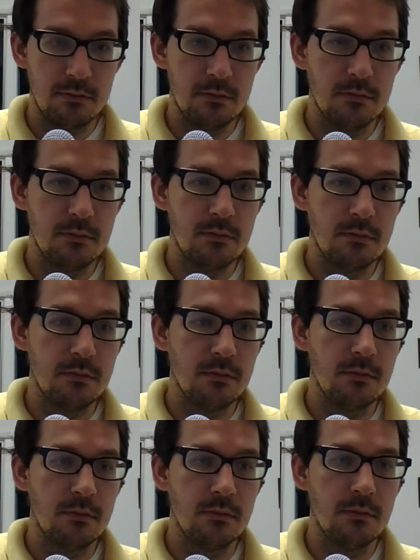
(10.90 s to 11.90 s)

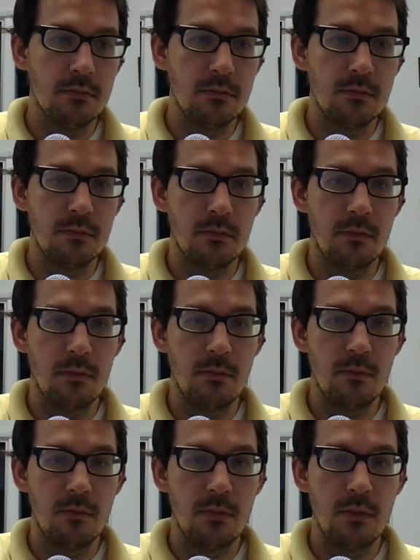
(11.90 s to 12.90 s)

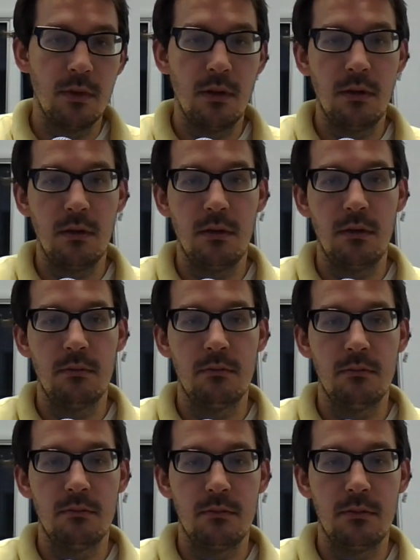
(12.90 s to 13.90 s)

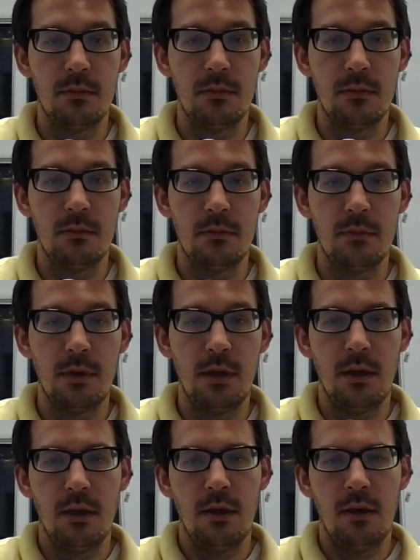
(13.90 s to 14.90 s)

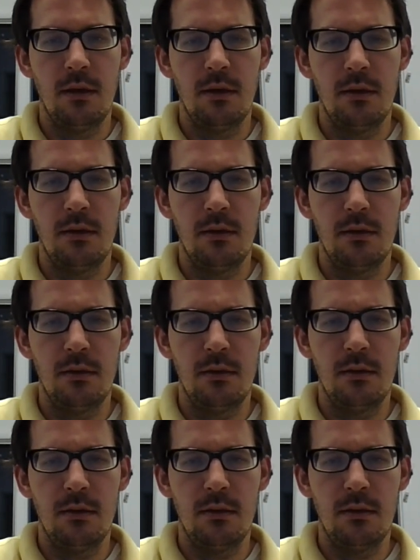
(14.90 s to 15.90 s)

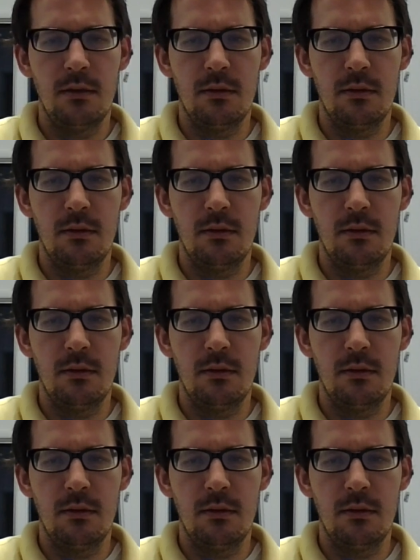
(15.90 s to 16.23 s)
No one is speaking in this clip.